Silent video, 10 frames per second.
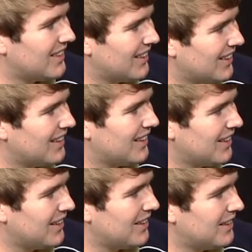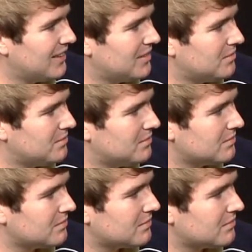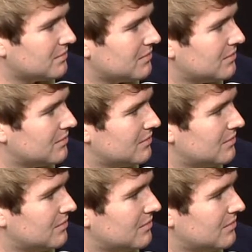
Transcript: (not speaking)